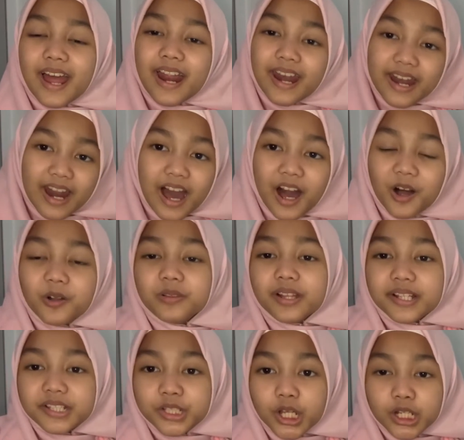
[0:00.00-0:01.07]
Now,
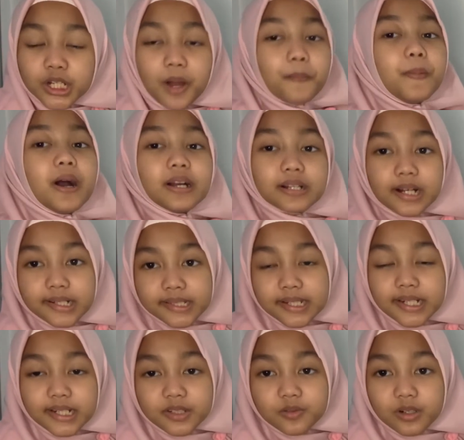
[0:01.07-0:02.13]
let's talk about
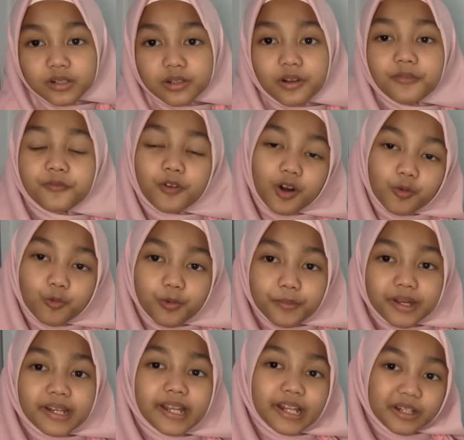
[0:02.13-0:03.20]
Kartini's struggle for
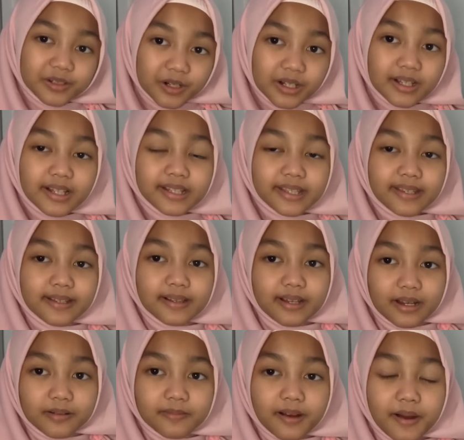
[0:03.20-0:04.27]
women in colonial
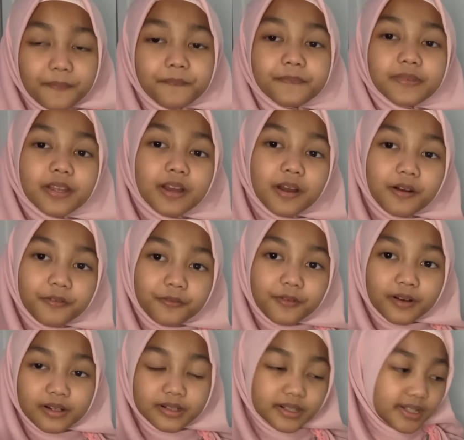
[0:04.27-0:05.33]
era.
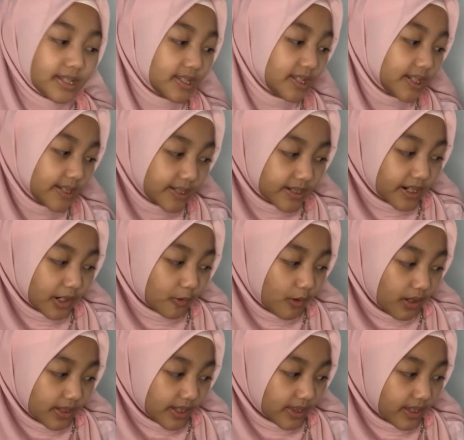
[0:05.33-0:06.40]
First, gender
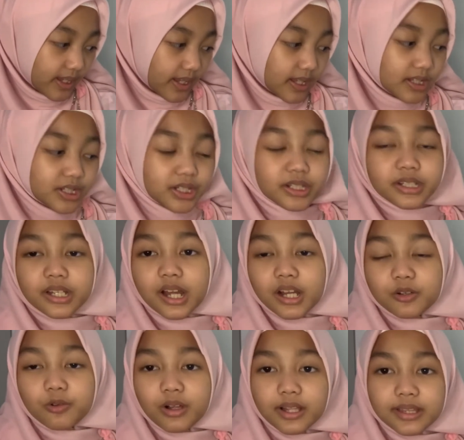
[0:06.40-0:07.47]
equality. Gender
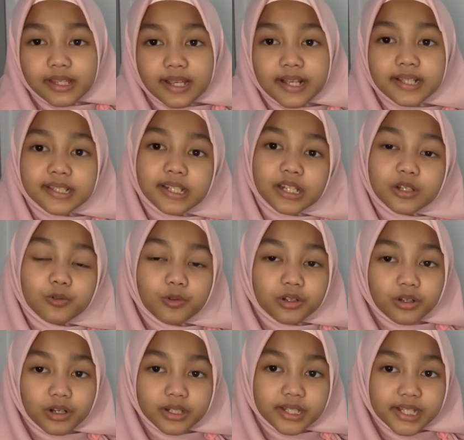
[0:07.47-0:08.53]
equality is an equal
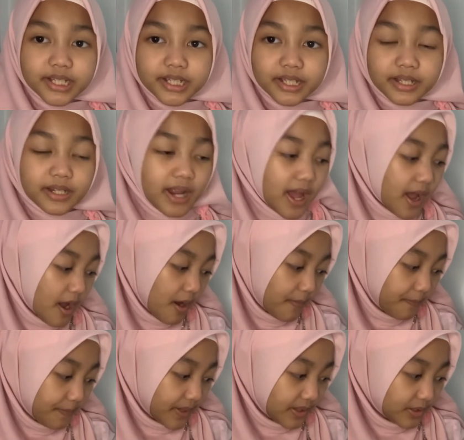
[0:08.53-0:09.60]
condition
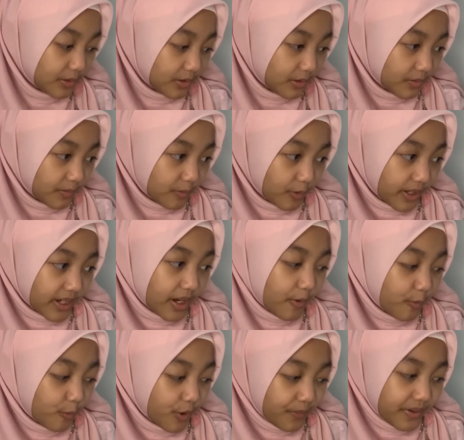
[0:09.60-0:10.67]
between
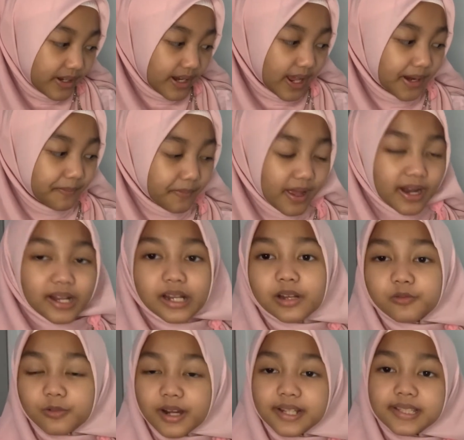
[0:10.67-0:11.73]
women and men in
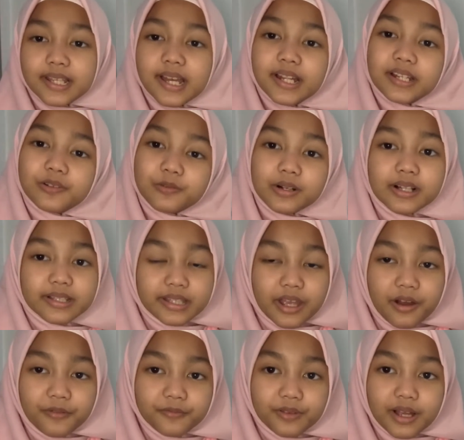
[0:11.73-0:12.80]
rights and quality
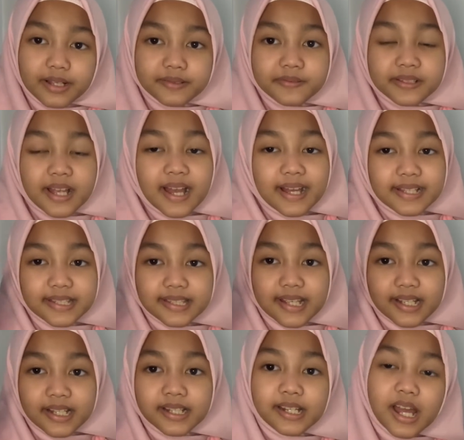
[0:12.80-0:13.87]
of life.
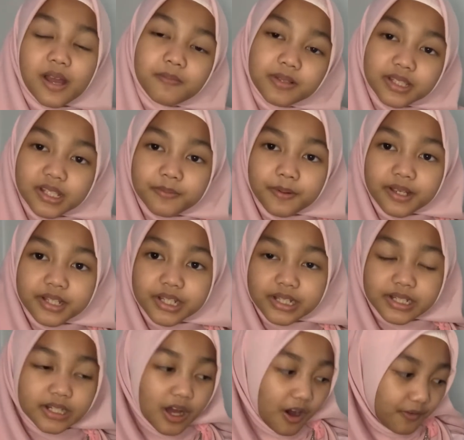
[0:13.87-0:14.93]
Second,
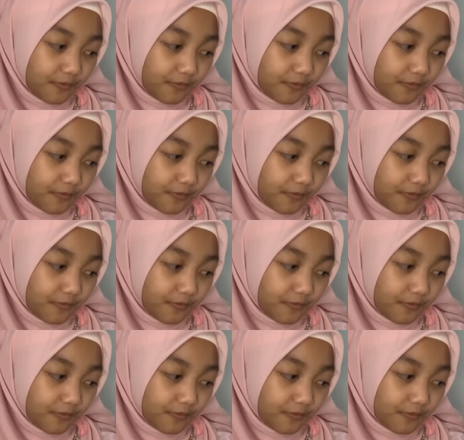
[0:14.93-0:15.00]
emancipation of